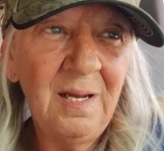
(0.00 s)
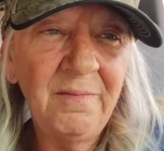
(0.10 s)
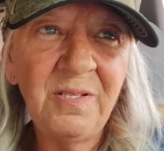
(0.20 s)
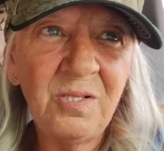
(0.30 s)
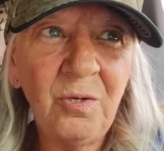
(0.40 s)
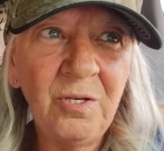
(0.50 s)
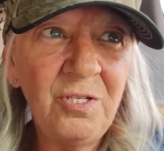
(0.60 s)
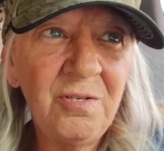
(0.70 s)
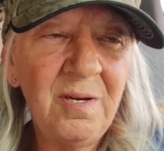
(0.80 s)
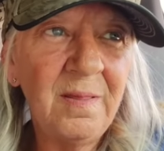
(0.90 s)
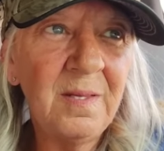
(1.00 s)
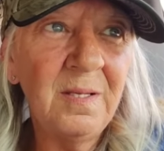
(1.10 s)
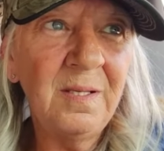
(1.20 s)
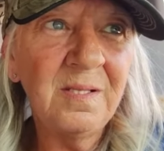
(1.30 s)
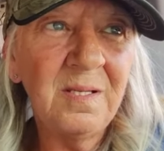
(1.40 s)
I have a storage unit that
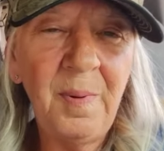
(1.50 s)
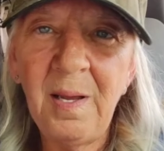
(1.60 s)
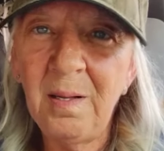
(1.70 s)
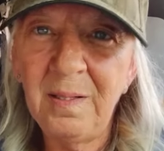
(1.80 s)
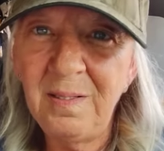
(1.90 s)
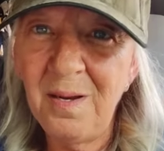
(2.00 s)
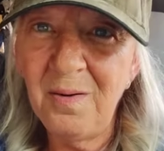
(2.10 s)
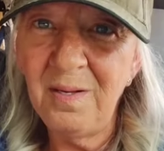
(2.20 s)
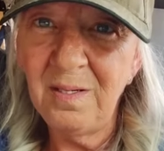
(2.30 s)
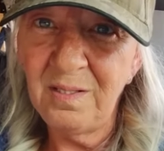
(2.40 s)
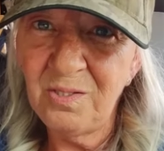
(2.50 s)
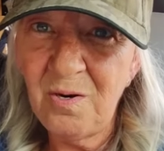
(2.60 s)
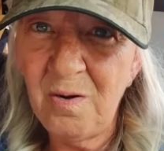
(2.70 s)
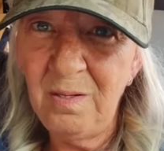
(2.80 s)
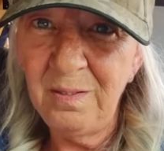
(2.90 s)
needs to be cleaned out, and I
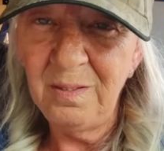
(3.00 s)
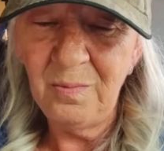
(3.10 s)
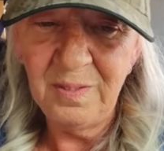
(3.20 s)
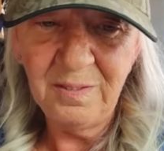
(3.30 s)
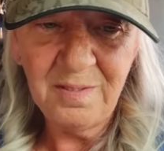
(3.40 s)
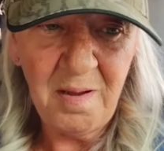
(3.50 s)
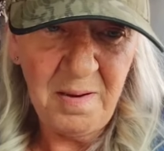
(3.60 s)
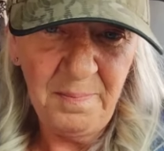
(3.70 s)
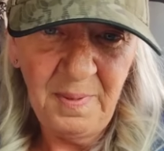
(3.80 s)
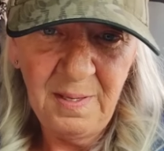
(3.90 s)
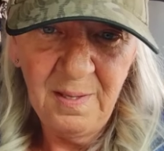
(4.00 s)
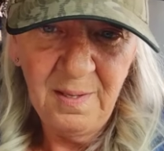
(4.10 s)
struggle in the wintertime.